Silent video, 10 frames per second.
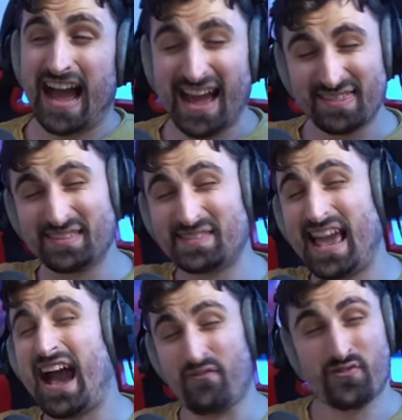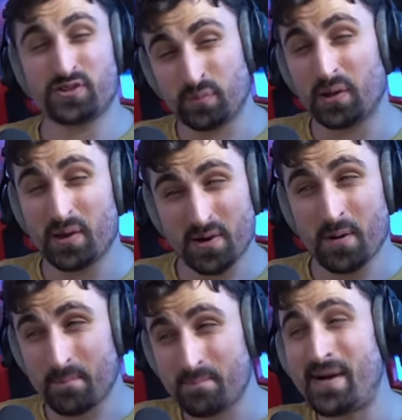I think the average player
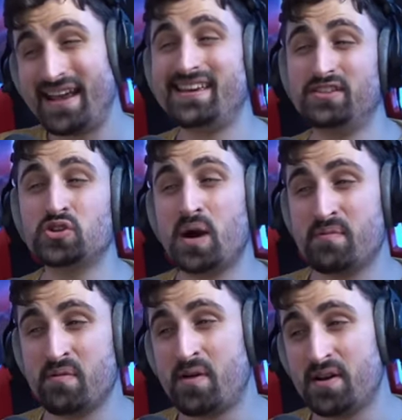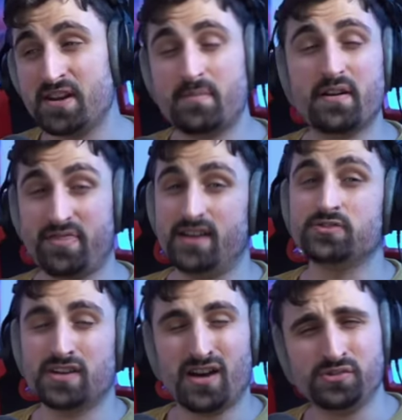might hit top MMR in about a
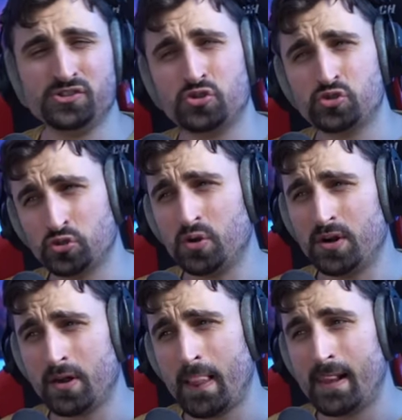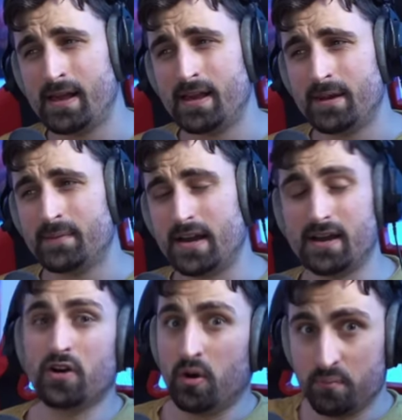thousand hours, sure.
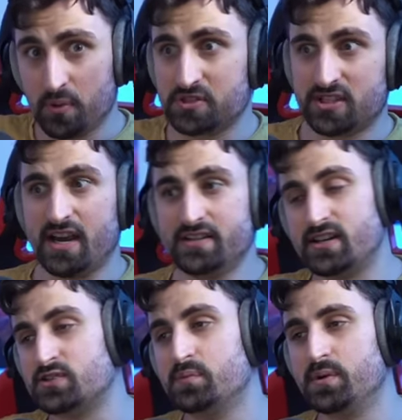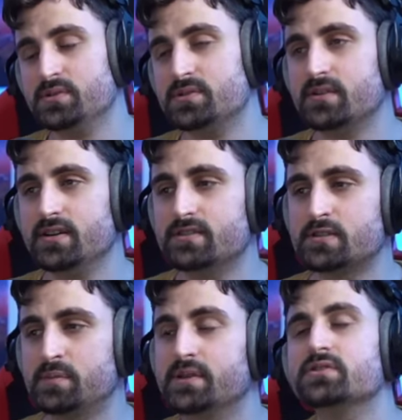Uh, on both sides, I suppose, right?
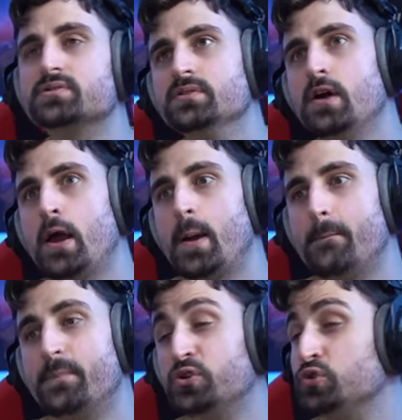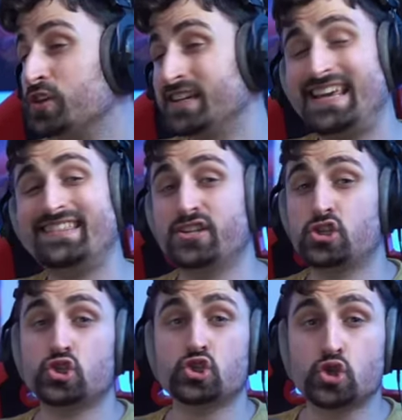Split in two. But you can hit this
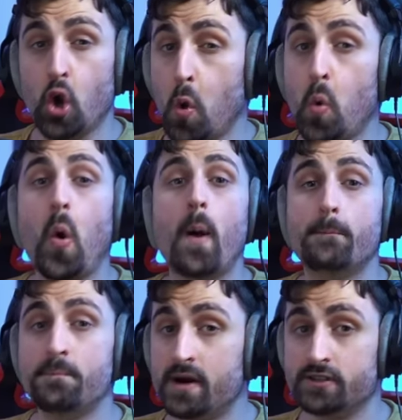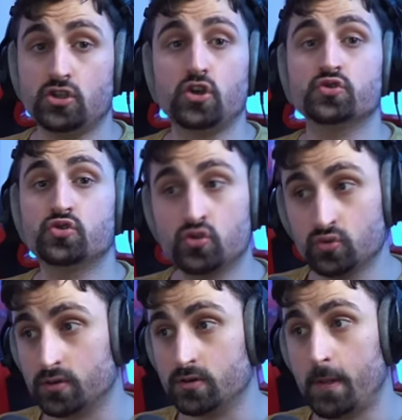so much
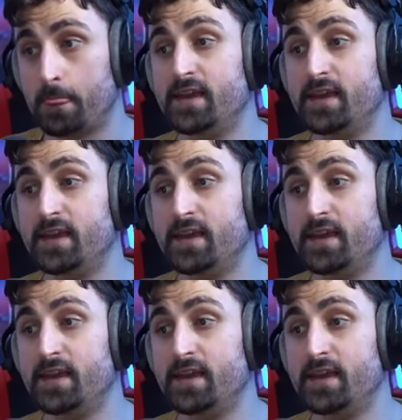sooner.